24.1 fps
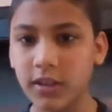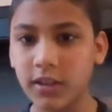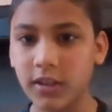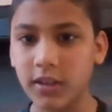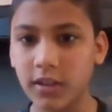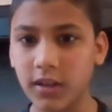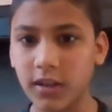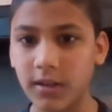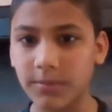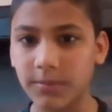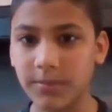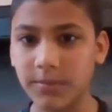
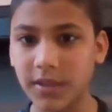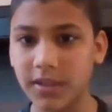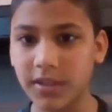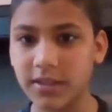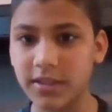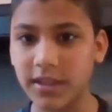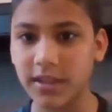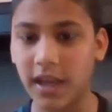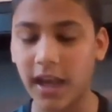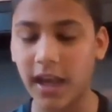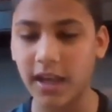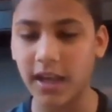um,
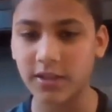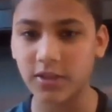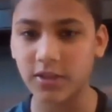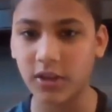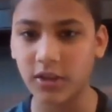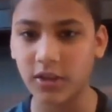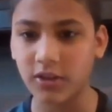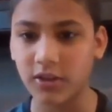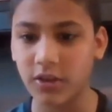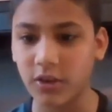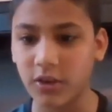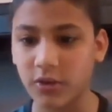because it has
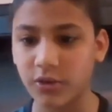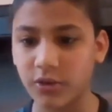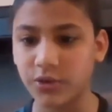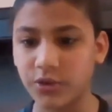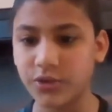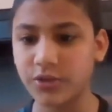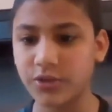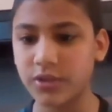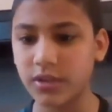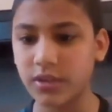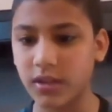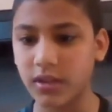all
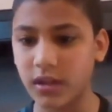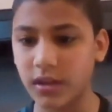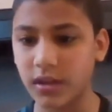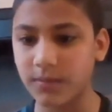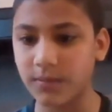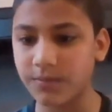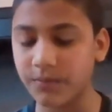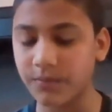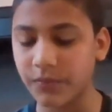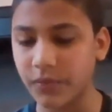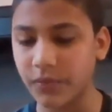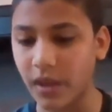those
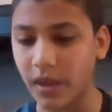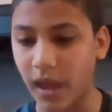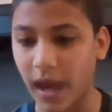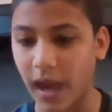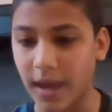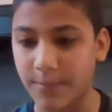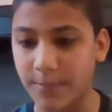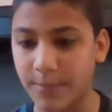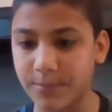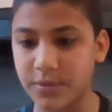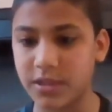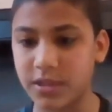um,
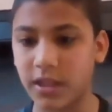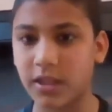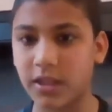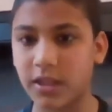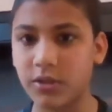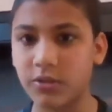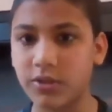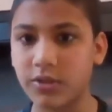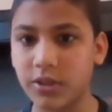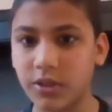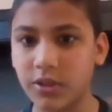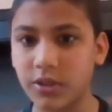apps that
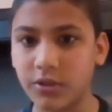you can